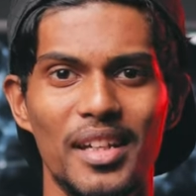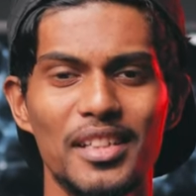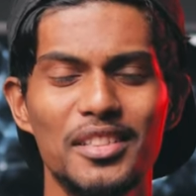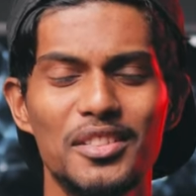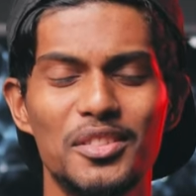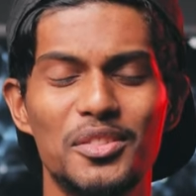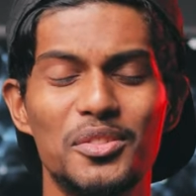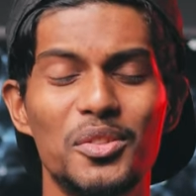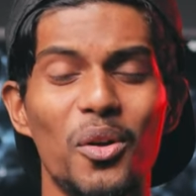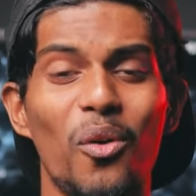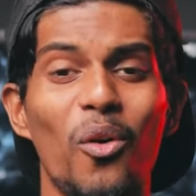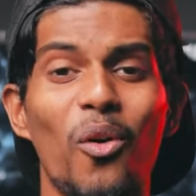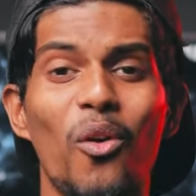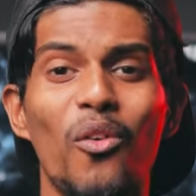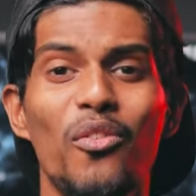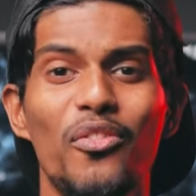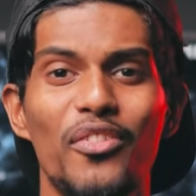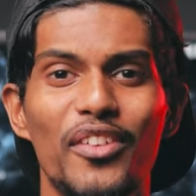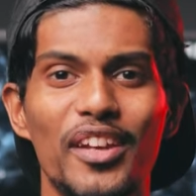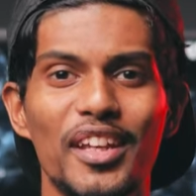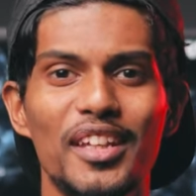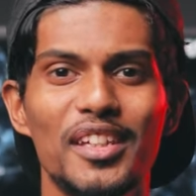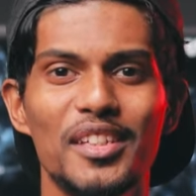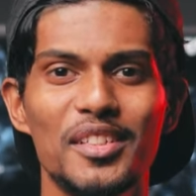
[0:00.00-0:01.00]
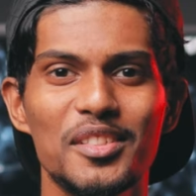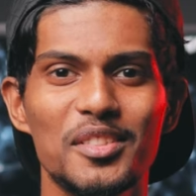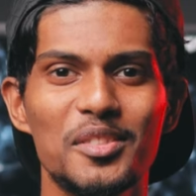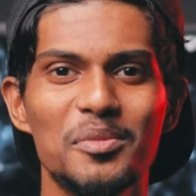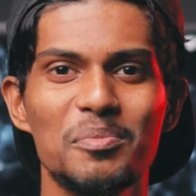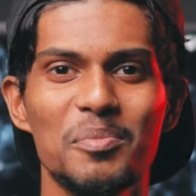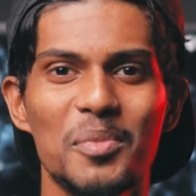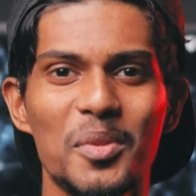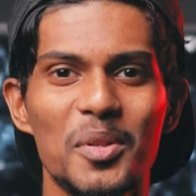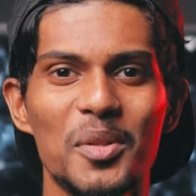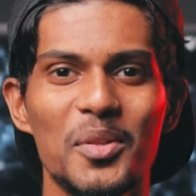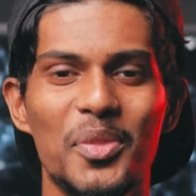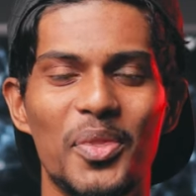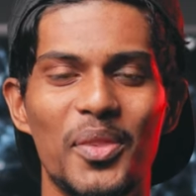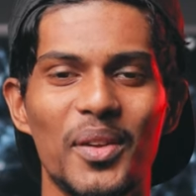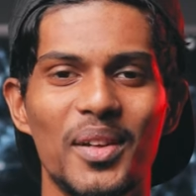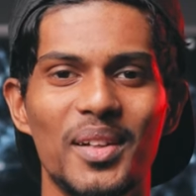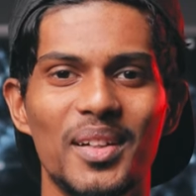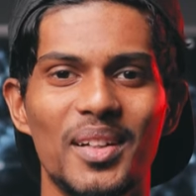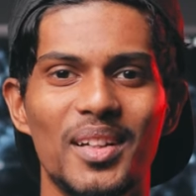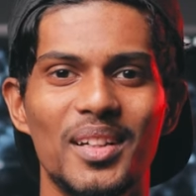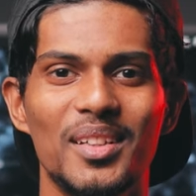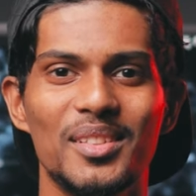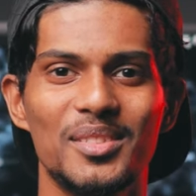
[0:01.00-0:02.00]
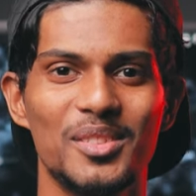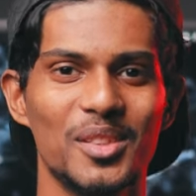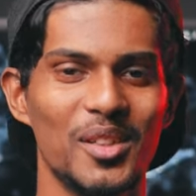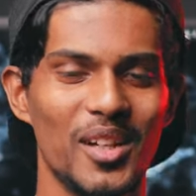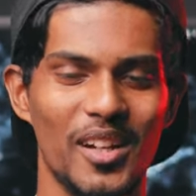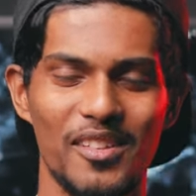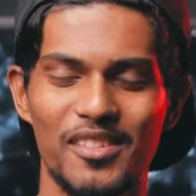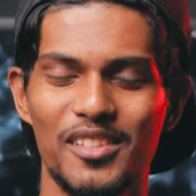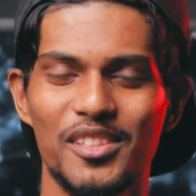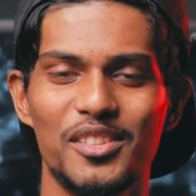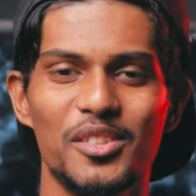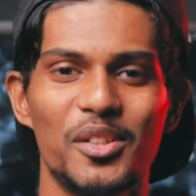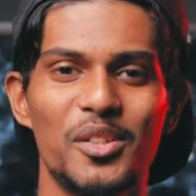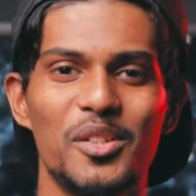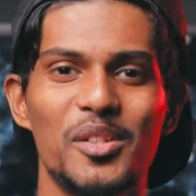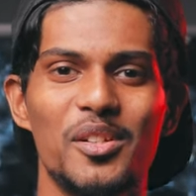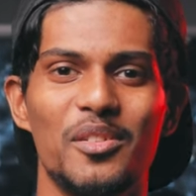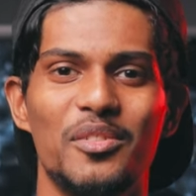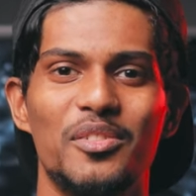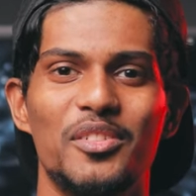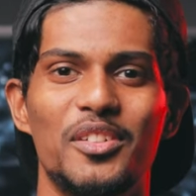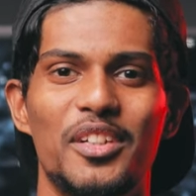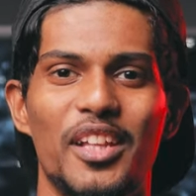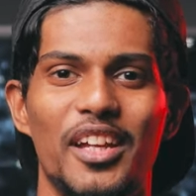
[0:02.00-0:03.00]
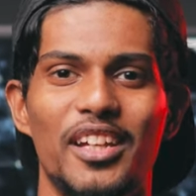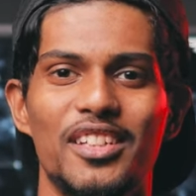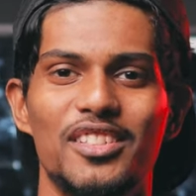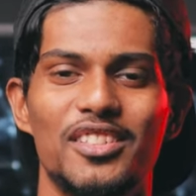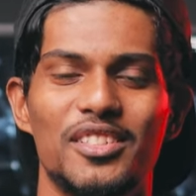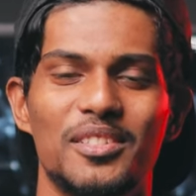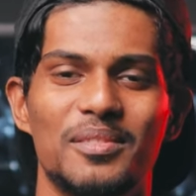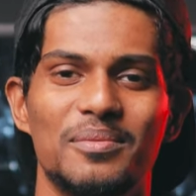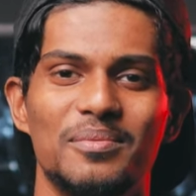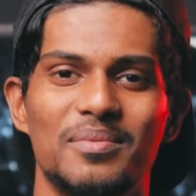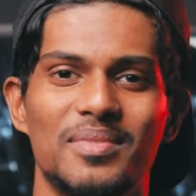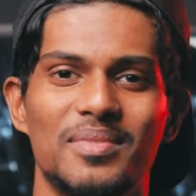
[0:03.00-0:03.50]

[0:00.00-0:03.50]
it's so freaking smooth. So I will show you a footage,